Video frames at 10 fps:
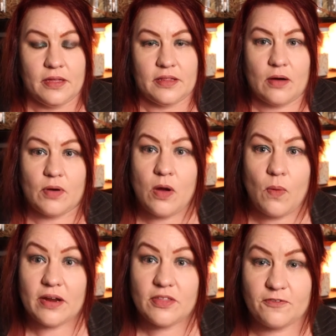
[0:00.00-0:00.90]
Now,
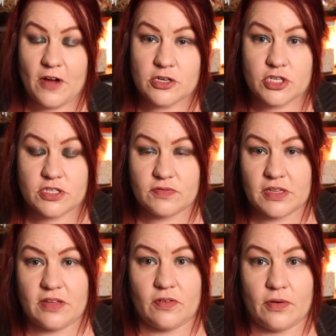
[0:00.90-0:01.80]
one of the functions of the
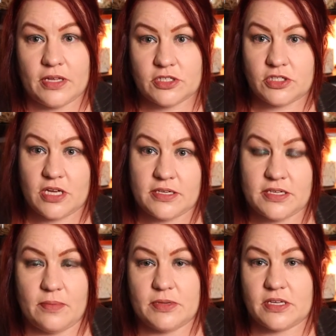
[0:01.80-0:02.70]
liver in
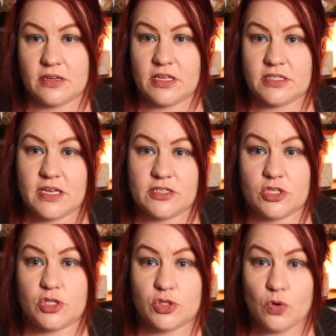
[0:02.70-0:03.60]
TCM is that it's said
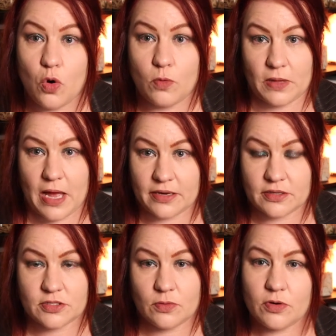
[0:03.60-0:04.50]
to store blood.
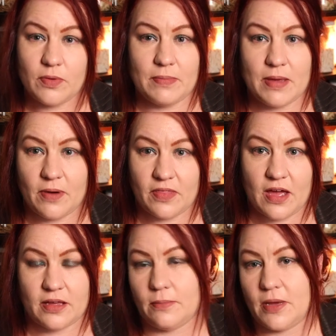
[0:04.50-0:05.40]
So what do we mean by
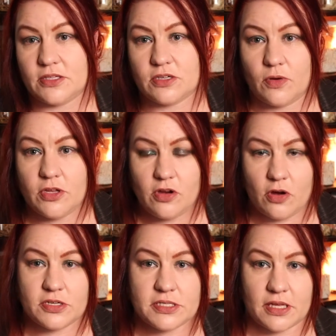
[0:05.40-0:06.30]
that? It means that when you
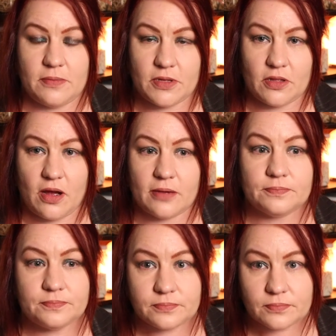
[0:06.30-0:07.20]
go to sleep at night,
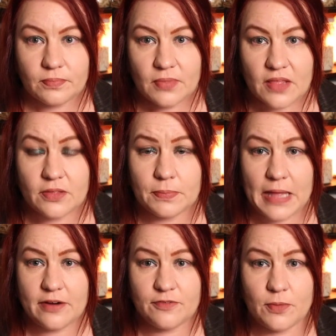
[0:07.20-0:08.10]
the
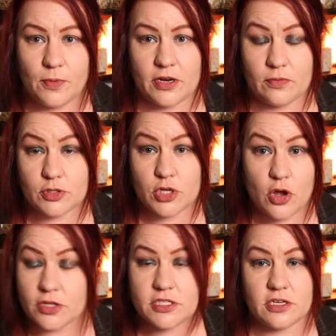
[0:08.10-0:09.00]
blood of your body
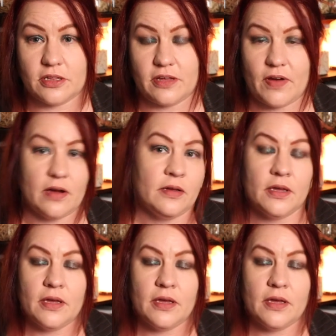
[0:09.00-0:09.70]
returns to your liver,